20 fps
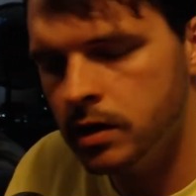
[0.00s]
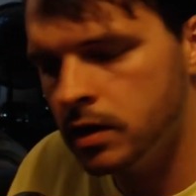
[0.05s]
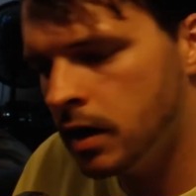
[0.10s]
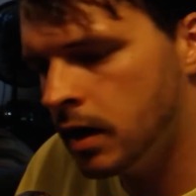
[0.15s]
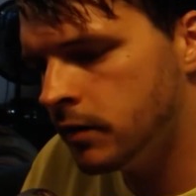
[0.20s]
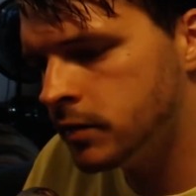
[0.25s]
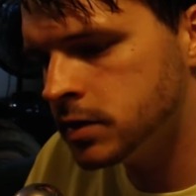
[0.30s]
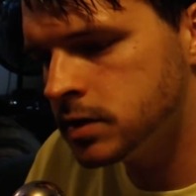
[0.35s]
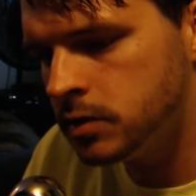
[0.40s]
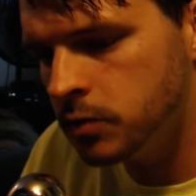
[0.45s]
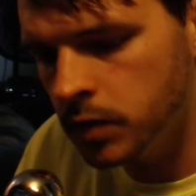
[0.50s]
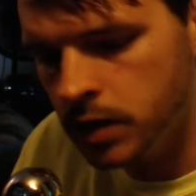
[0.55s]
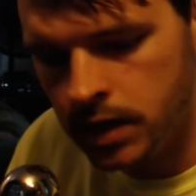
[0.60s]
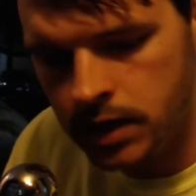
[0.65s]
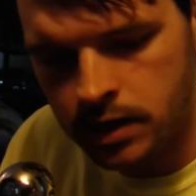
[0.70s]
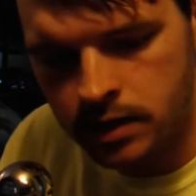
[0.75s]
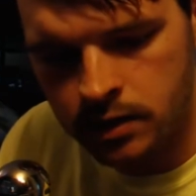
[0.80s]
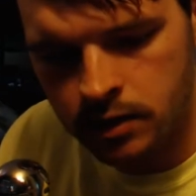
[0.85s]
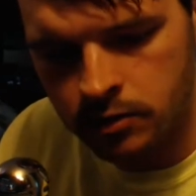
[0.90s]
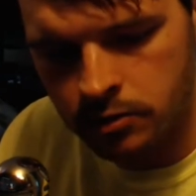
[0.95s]
Obviously, we
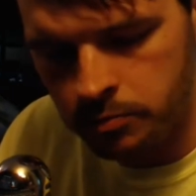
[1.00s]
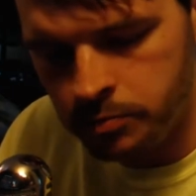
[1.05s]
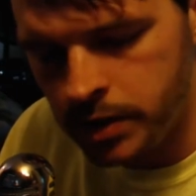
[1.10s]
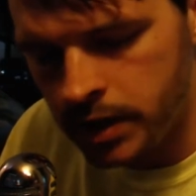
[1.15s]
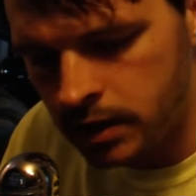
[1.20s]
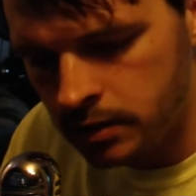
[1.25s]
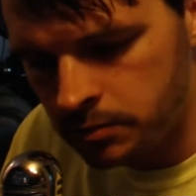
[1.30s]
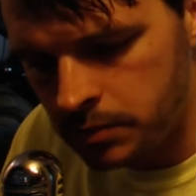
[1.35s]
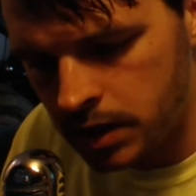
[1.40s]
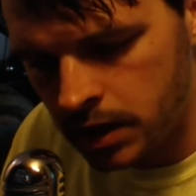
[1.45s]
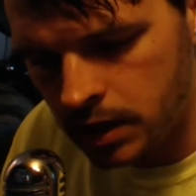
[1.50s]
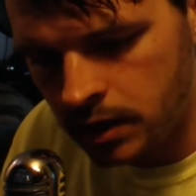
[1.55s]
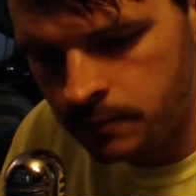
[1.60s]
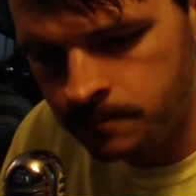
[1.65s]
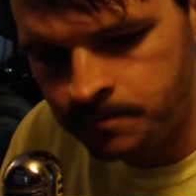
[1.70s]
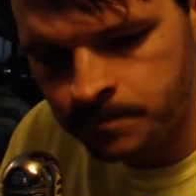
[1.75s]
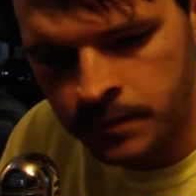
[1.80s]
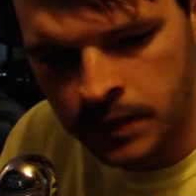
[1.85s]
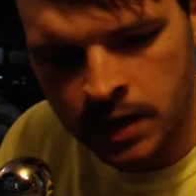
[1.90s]
need another big man,